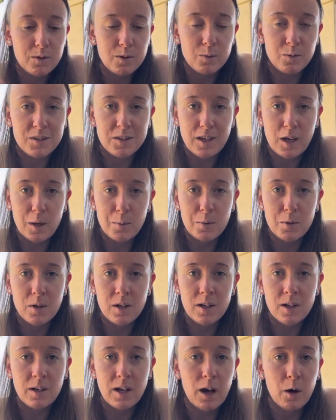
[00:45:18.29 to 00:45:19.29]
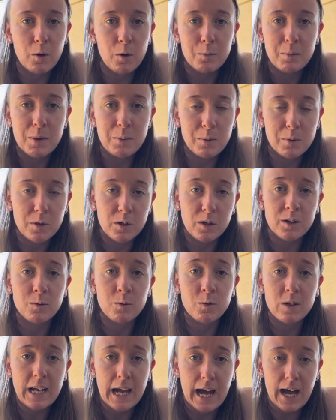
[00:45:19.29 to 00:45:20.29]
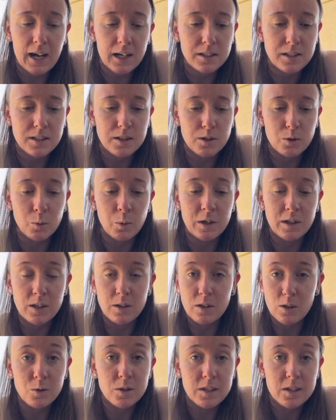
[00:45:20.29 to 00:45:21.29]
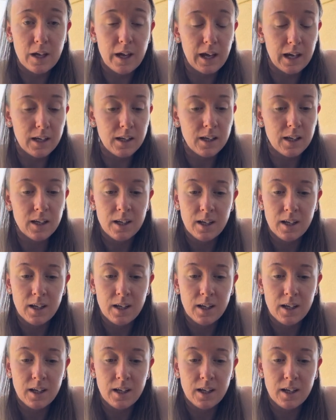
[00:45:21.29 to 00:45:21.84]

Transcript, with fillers: the reception, how people are going to react to what you say.